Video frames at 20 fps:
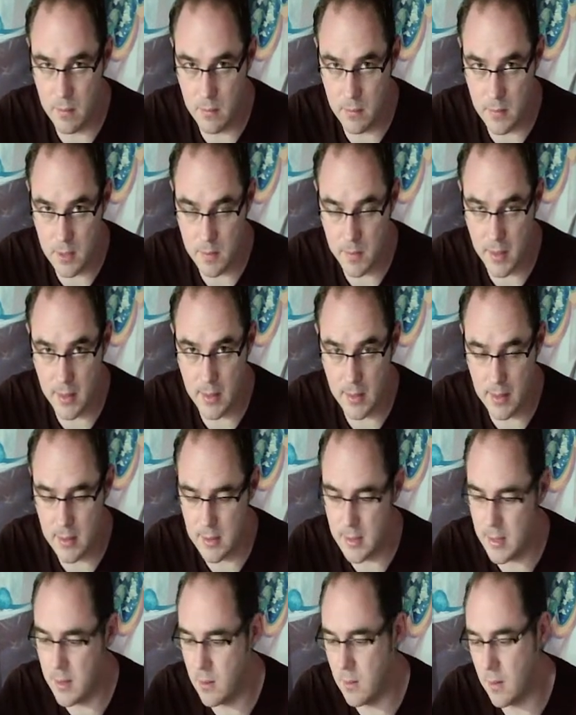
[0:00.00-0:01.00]
spending
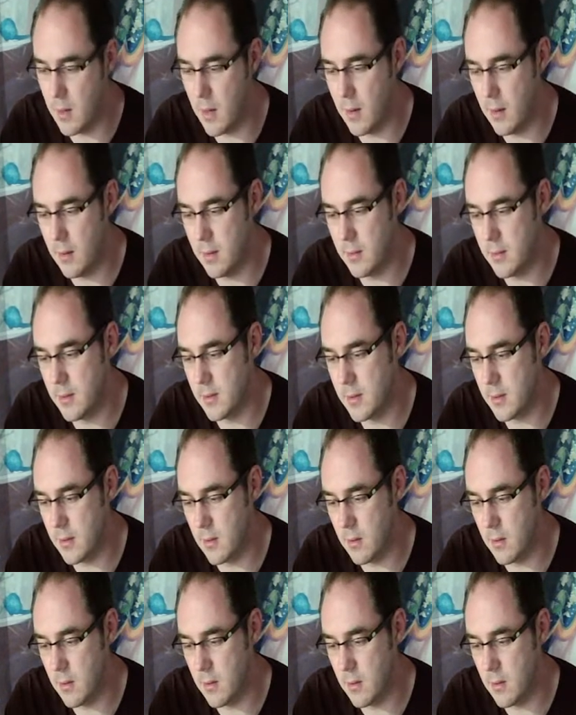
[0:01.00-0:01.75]
skill cards